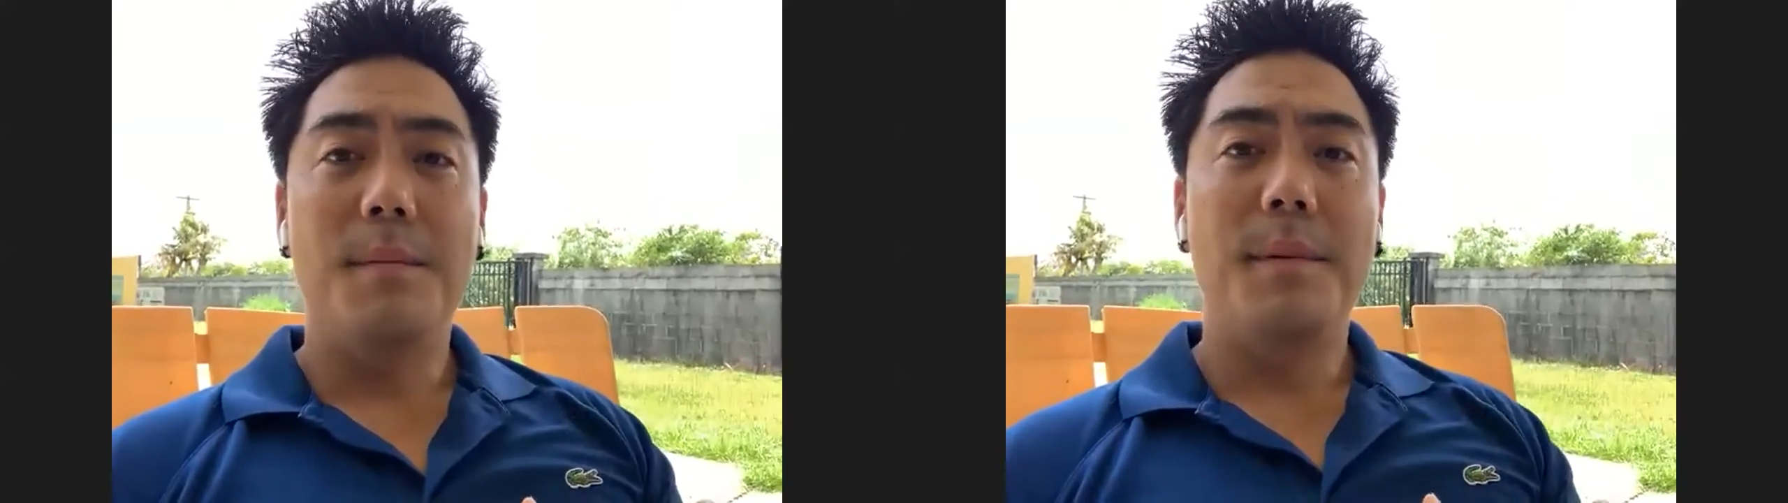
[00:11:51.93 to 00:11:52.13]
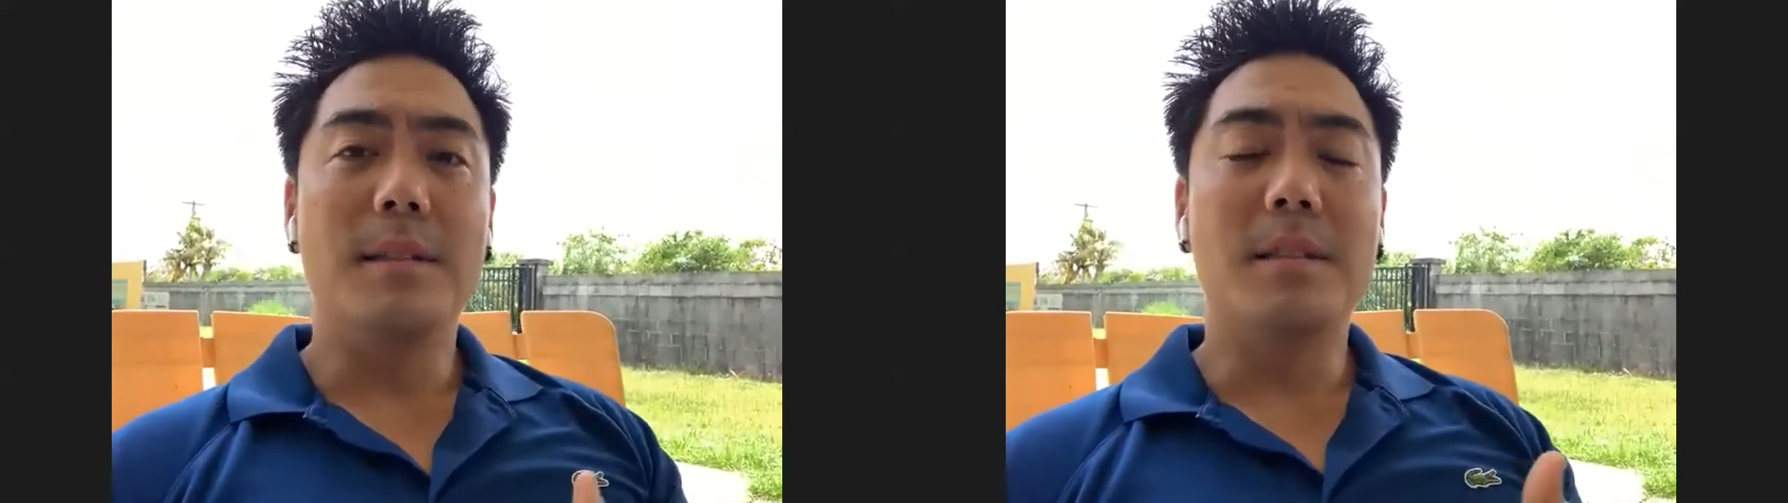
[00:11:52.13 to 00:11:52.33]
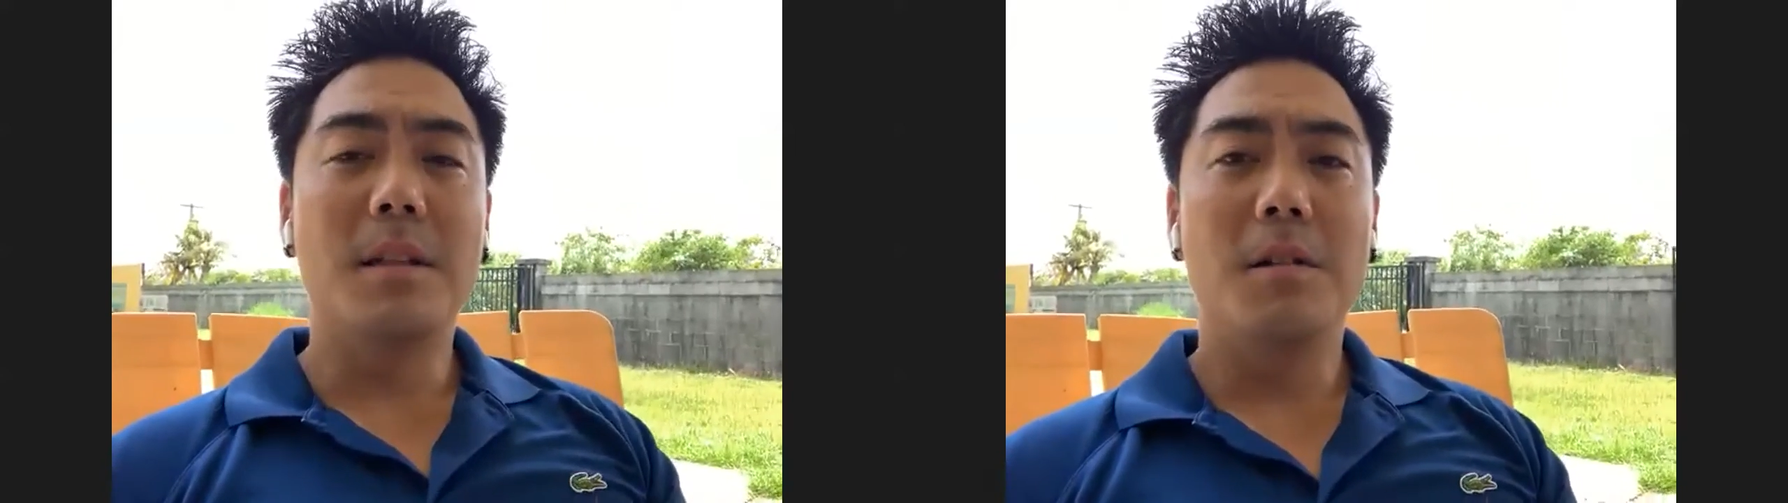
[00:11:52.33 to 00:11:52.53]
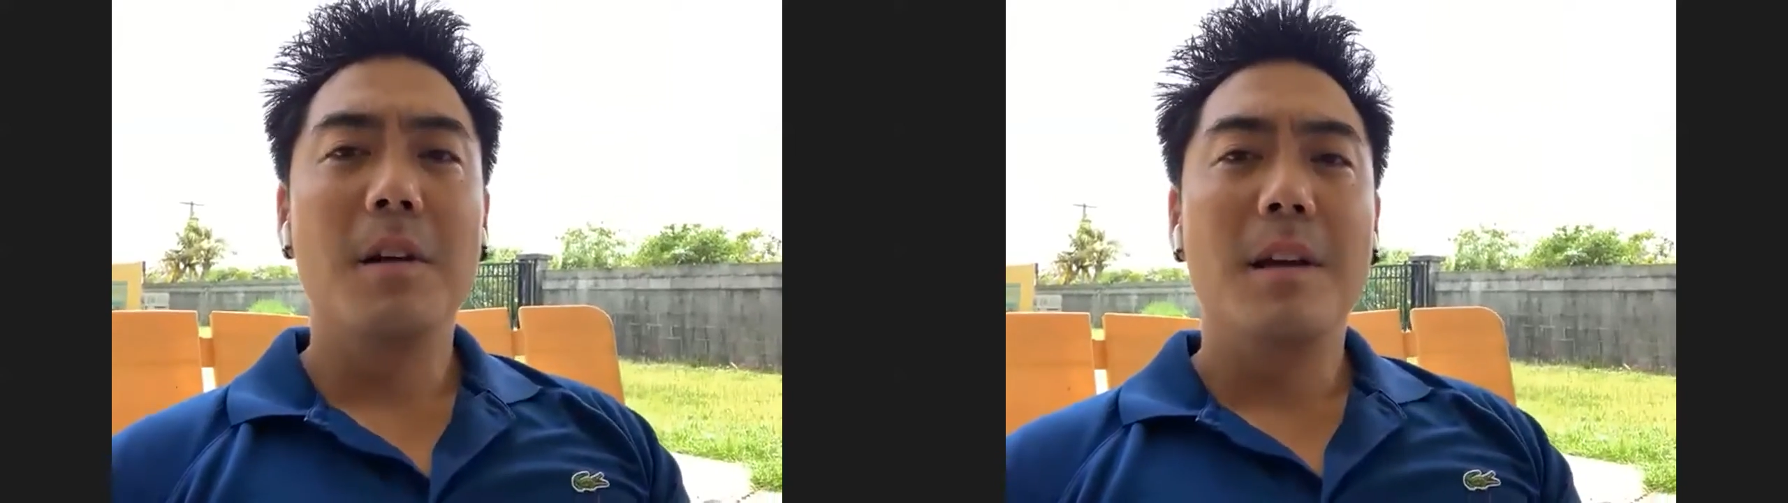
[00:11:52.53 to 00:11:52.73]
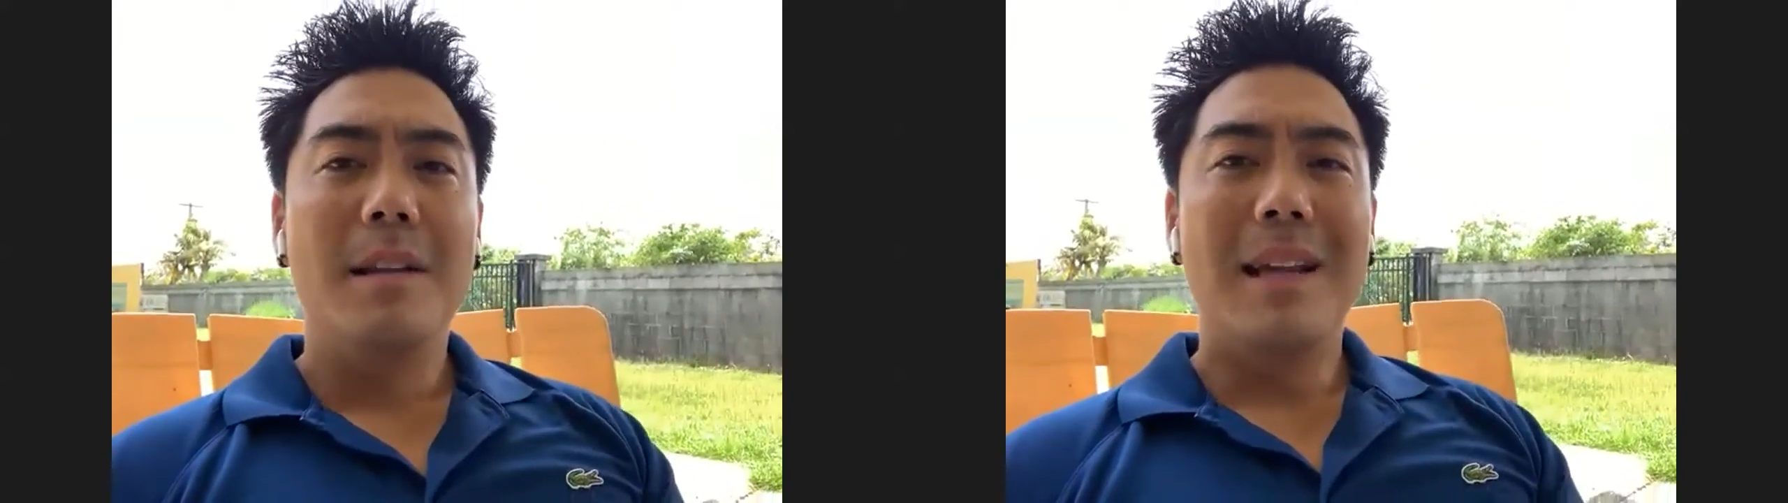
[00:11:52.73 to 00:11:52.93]
And so
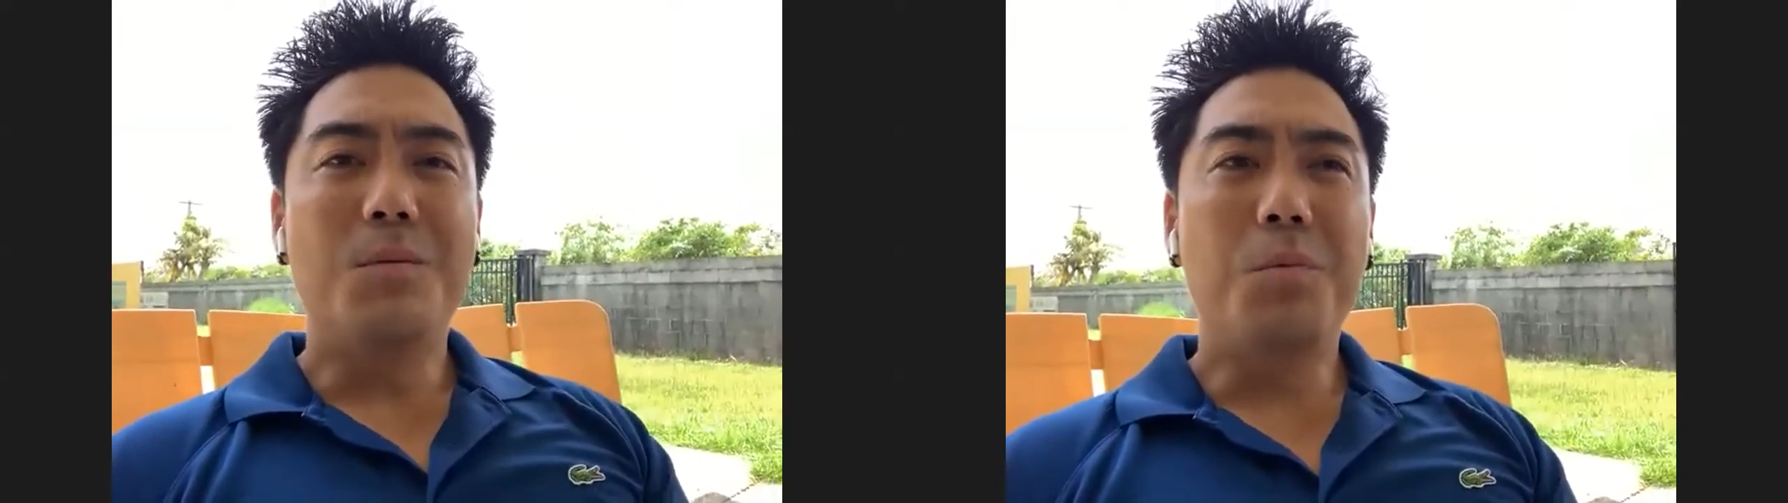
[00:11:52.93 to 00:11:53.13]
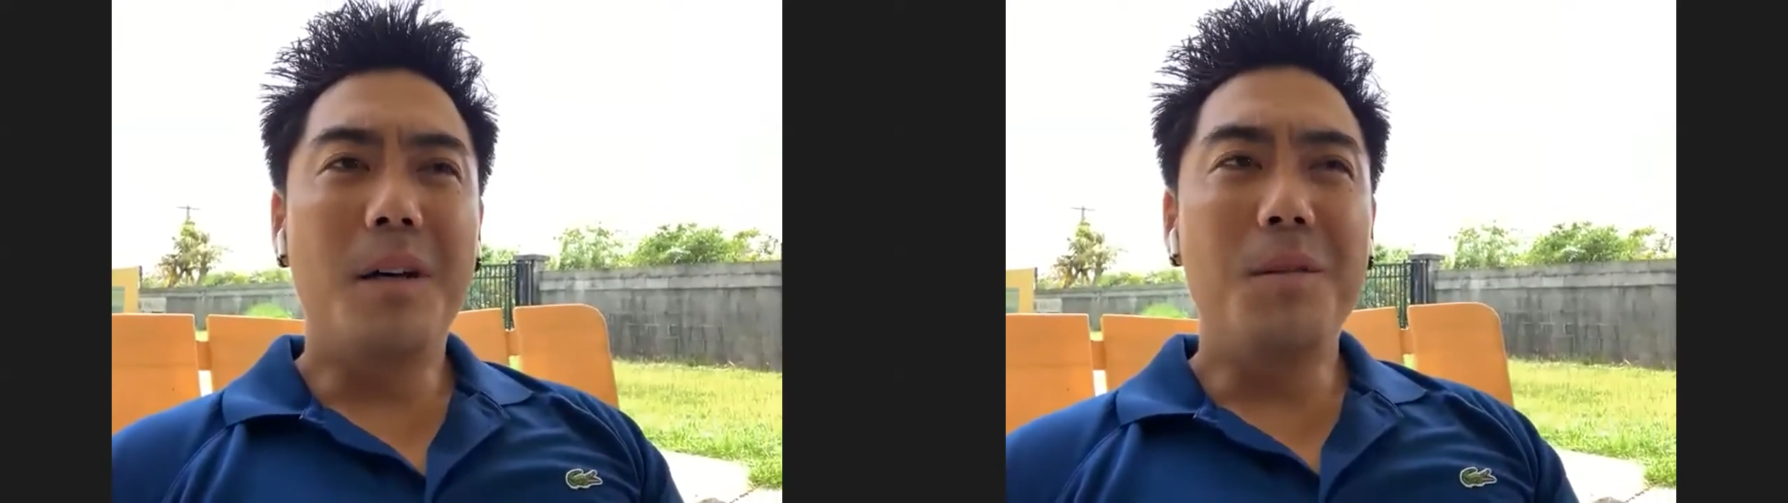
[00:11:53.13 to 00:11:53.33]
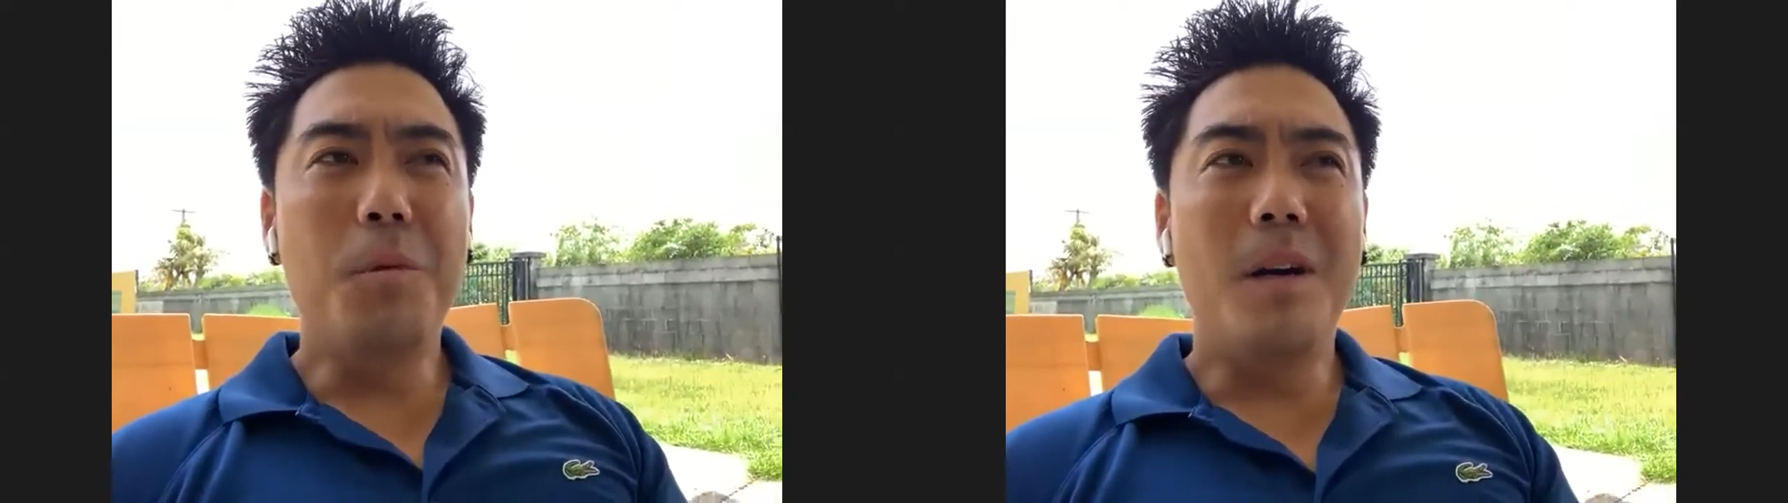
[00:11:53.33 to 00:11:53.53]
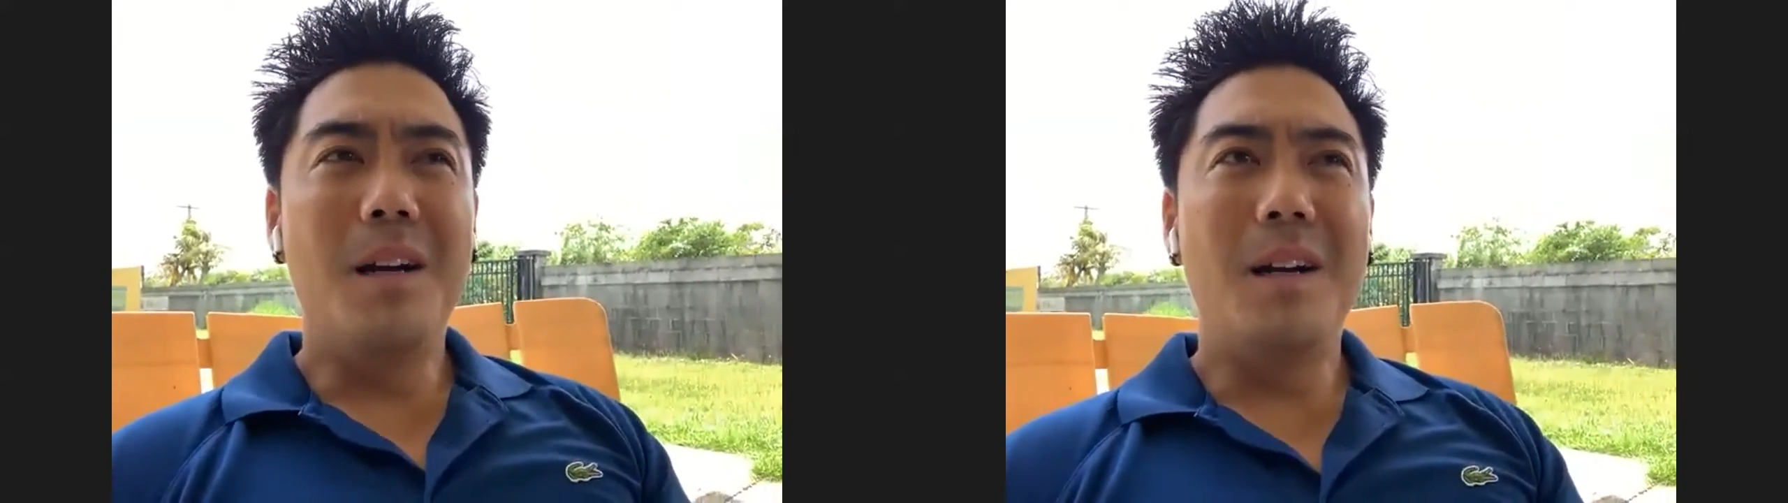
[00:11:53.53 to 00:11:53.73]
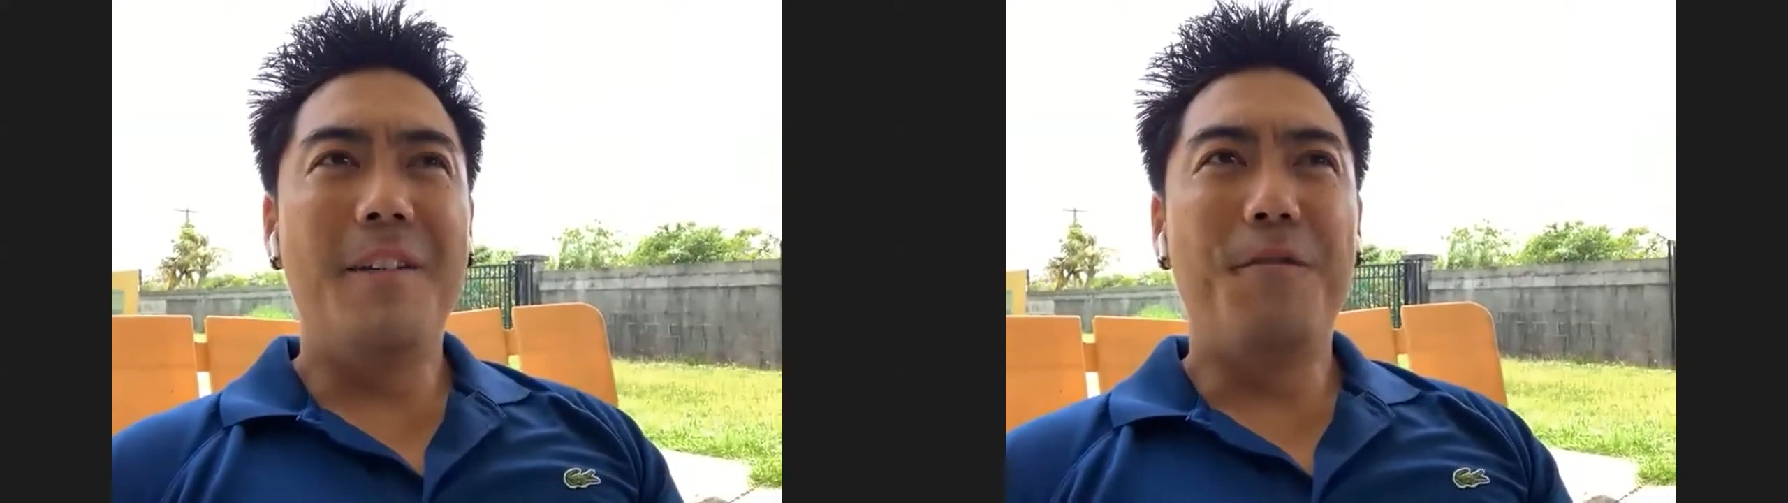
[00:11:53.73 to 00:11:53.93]
that's one
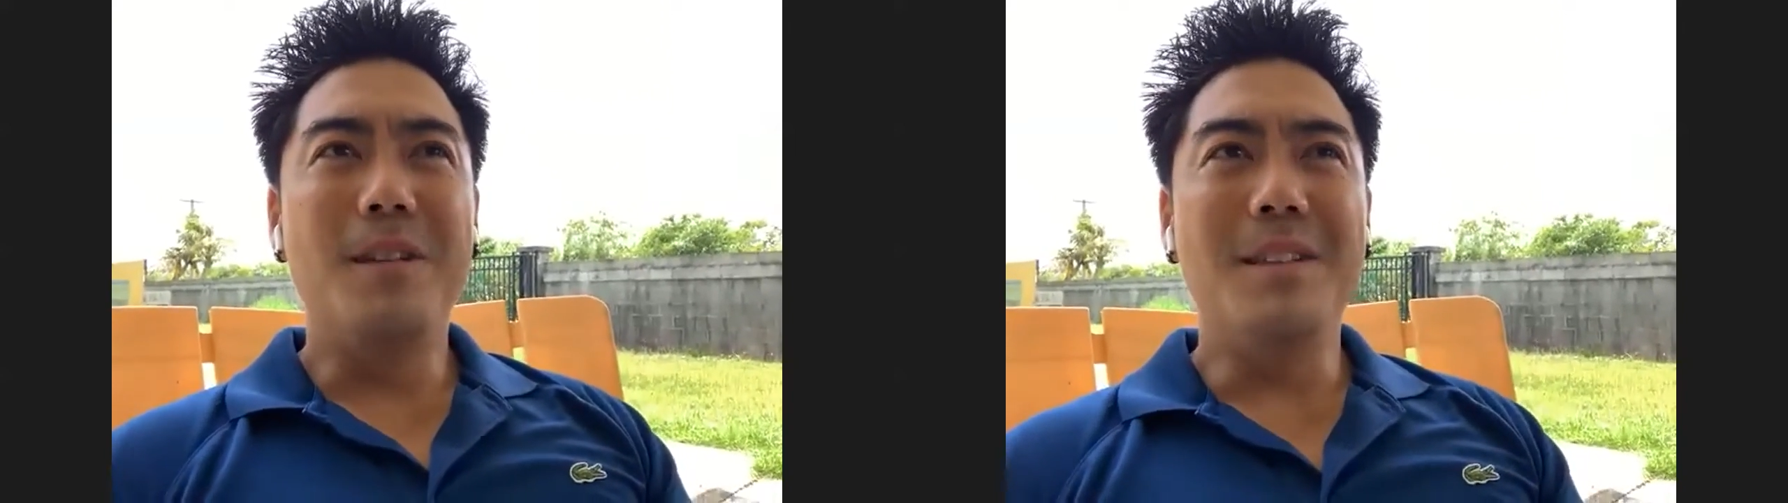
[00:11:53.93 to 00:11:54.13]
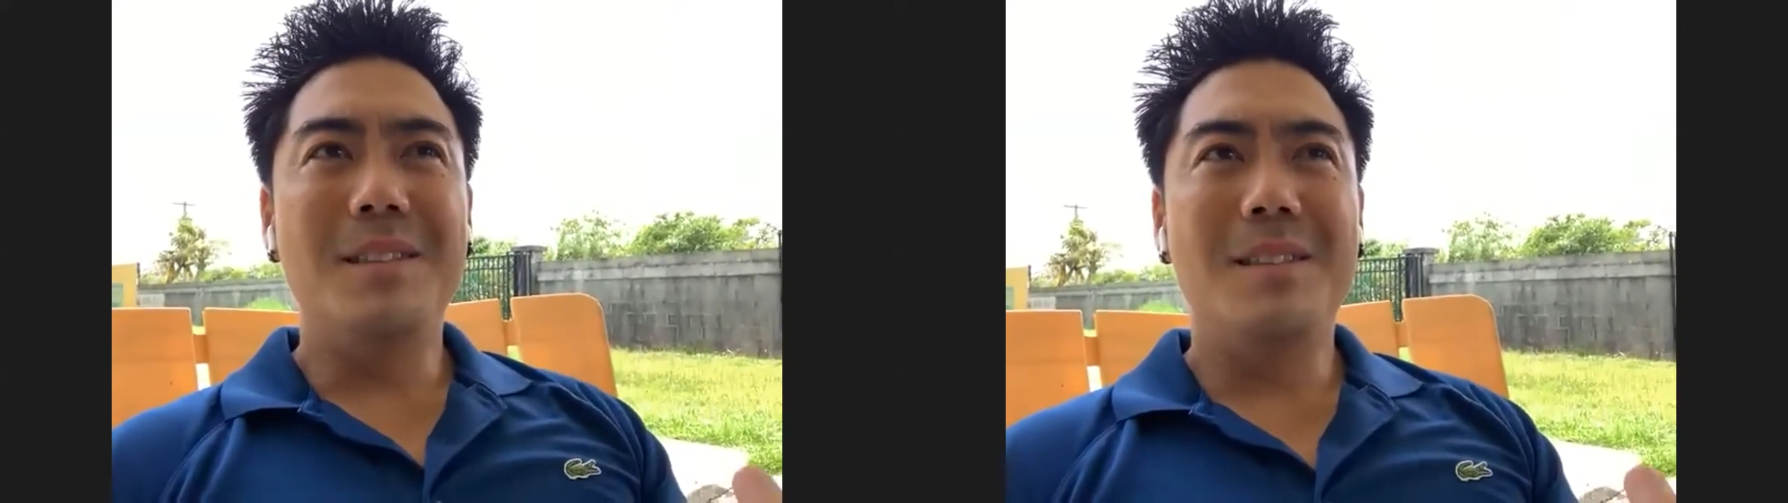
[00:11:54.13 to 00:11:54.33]
where if we